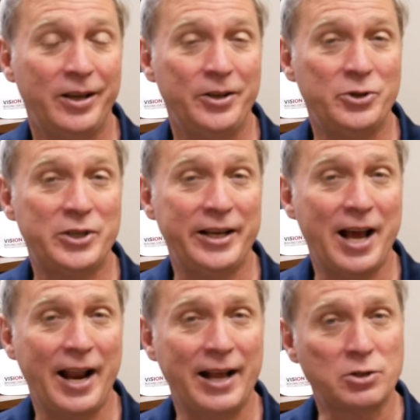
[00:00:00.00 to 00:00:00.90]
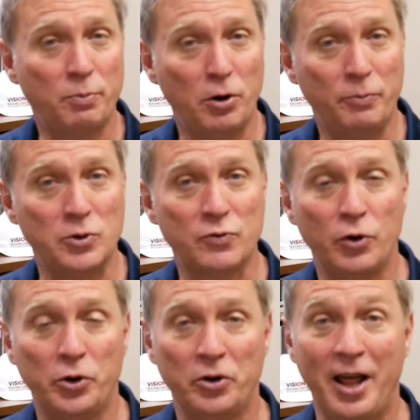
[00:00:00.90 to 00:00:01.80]
You see, God has a purpose
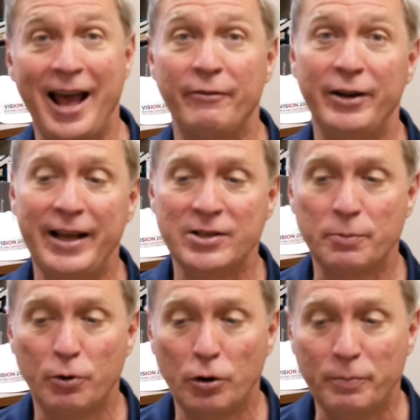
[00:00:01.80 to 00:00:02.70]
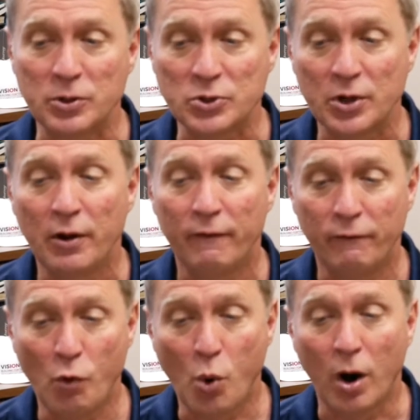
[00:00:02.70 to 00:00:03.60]
for your life, and He has a purpose
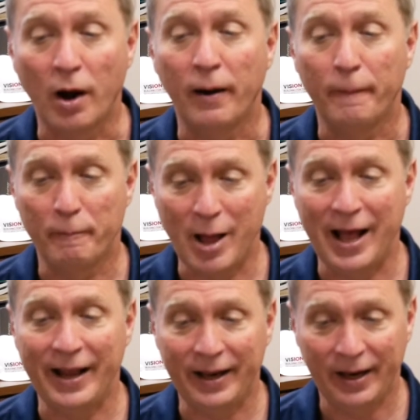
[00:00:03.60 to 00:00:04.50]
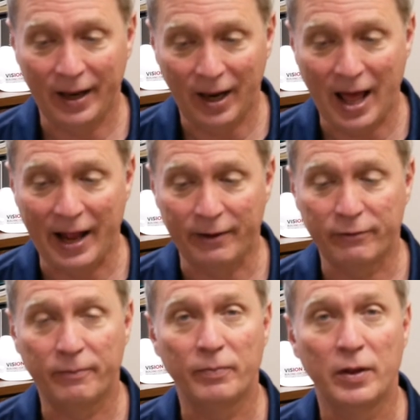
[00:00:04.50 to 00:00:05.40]
for my
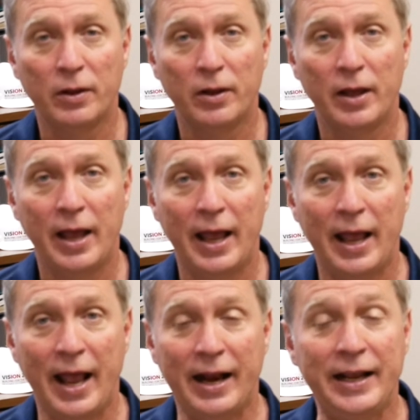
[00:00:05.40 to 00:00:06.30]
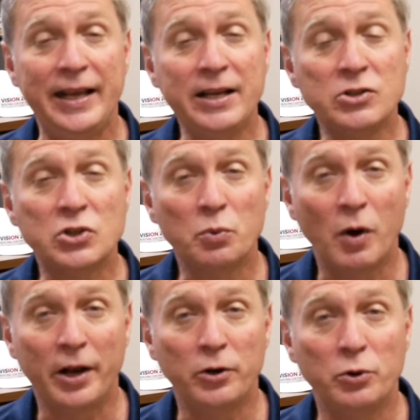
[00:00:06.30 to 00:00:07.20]
life. And He's the
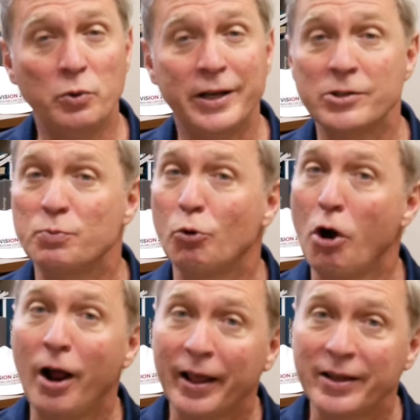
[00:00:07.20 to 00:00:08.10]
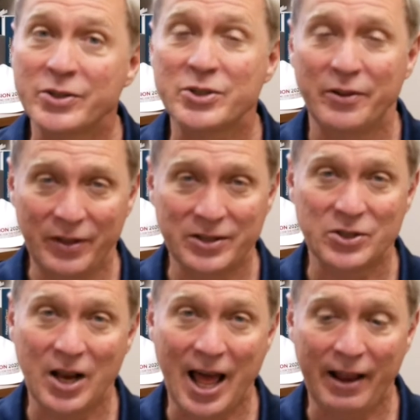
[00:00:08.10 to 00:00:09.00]
one who has brought us
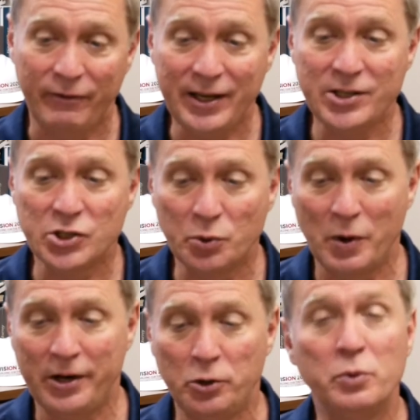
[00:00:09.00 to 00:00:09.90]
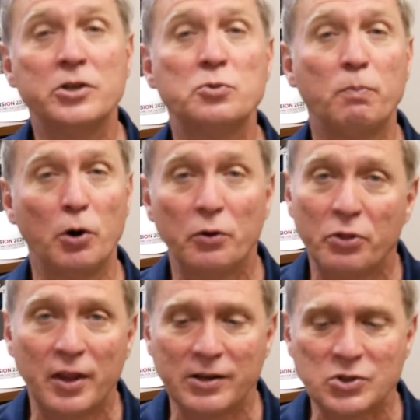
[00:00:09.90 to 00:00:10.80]
this life. He's the one who has
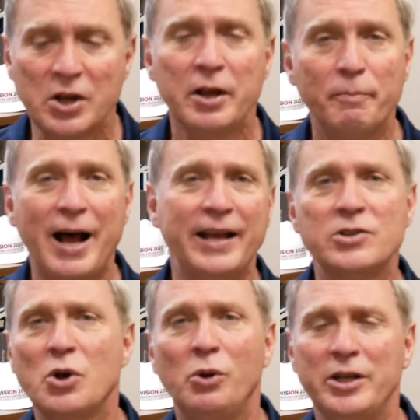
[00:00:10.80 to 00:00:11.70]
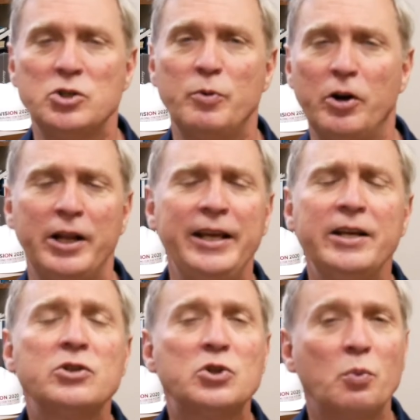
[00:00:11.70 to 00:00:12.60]
birthed us by His Holy Spirit.
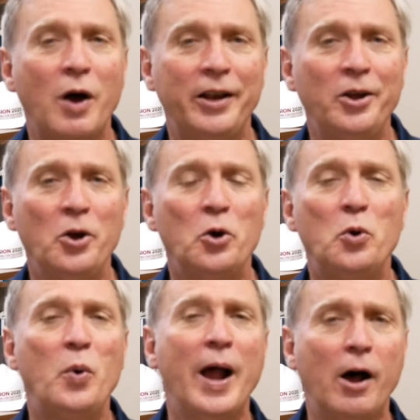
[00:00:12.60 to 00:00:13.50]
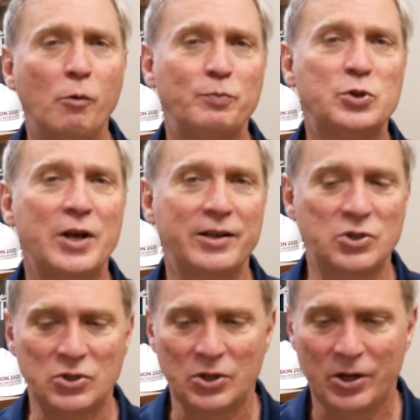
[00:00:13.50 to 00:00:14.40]
He is the one who helps
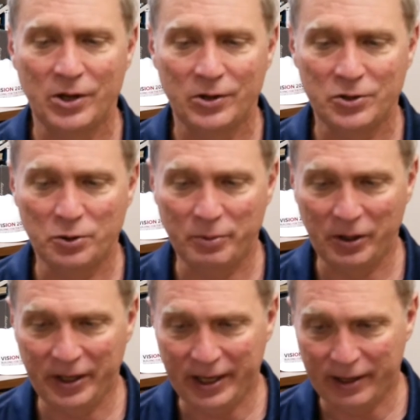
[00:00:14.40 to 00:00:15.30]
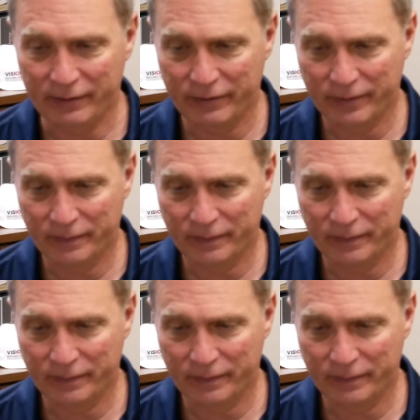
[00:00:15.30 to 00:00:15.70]
us to believe.